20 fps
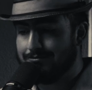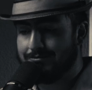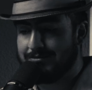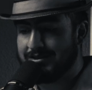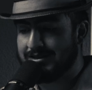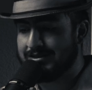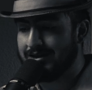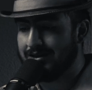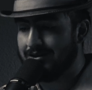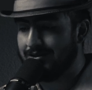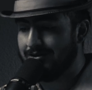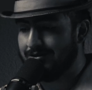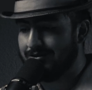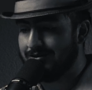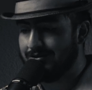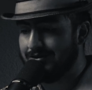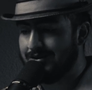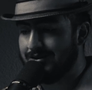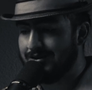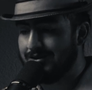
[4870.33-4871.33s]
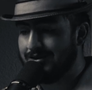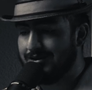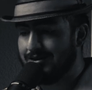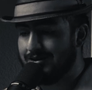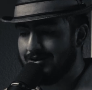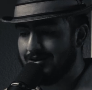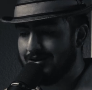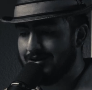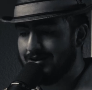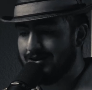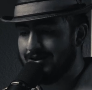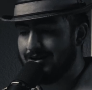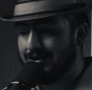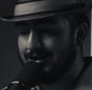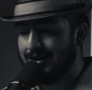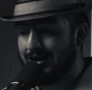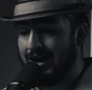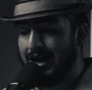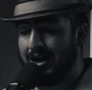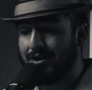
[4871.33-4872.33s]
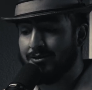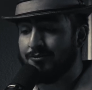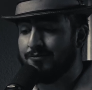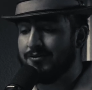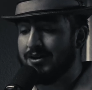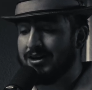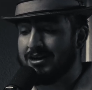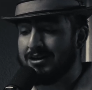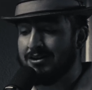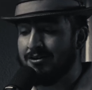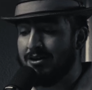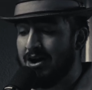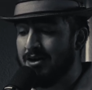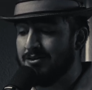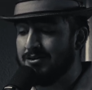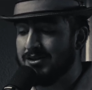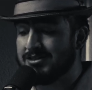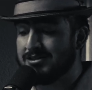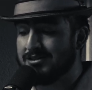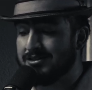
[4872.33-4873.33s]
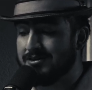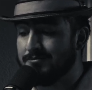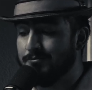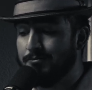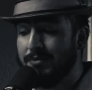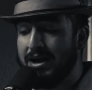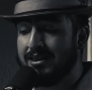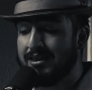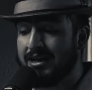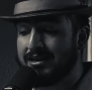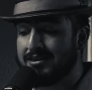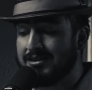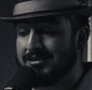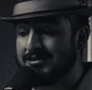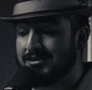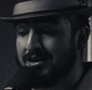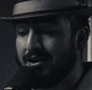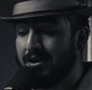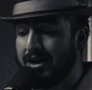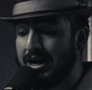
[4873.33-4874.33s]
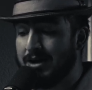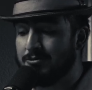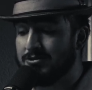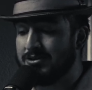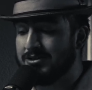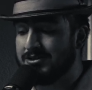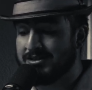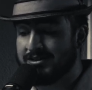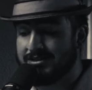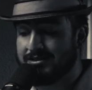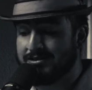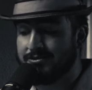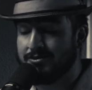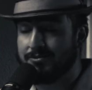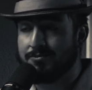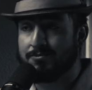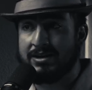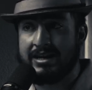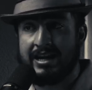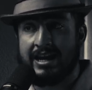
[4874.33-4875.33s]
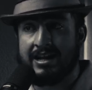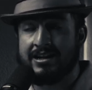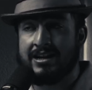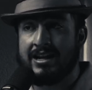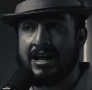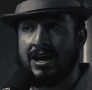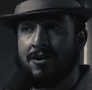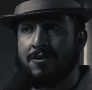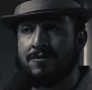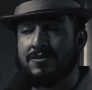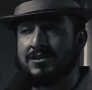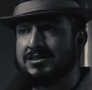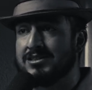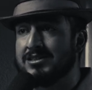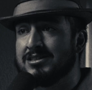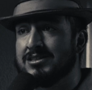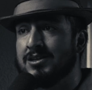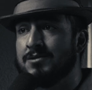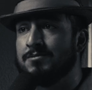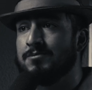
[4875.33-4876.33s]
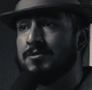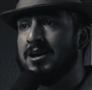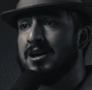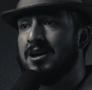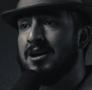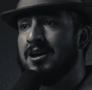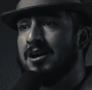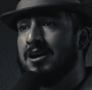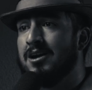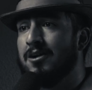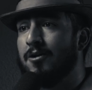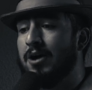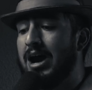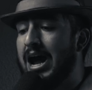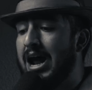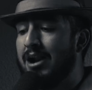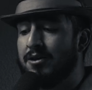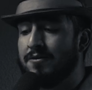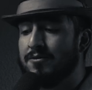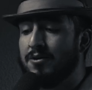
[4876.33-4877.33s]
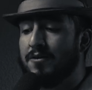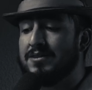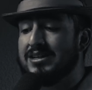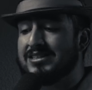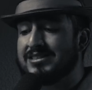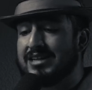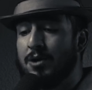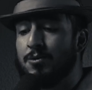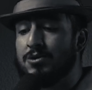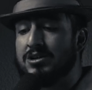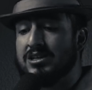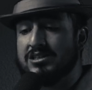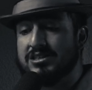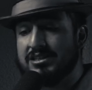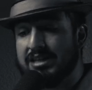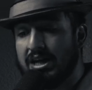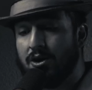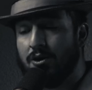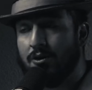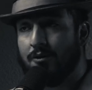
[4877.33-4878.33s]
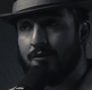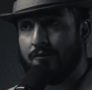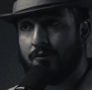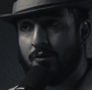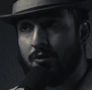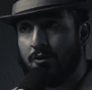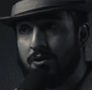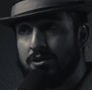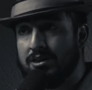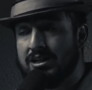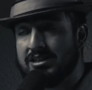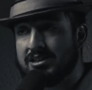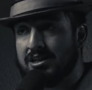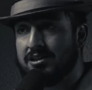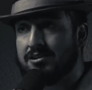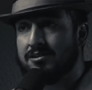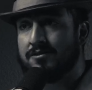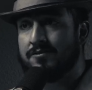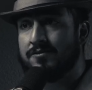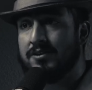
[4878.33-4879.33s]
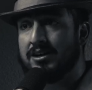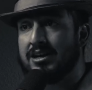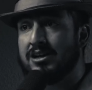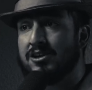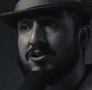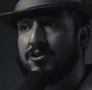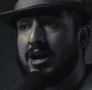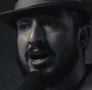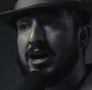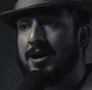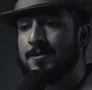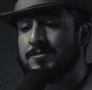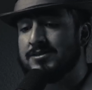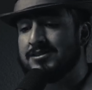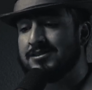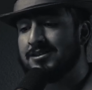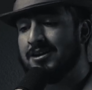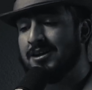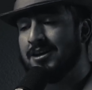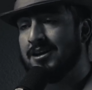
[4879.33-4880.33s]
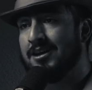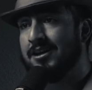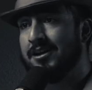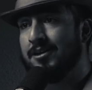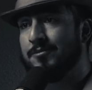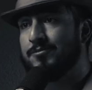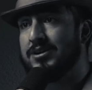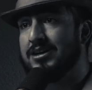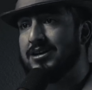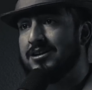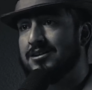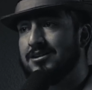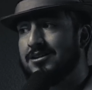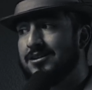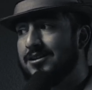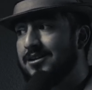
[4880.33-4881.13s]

So I don't fucking know how men like this are able to be in and out of the system. I don't even know if this guy went to jail for these other fucking crimes, but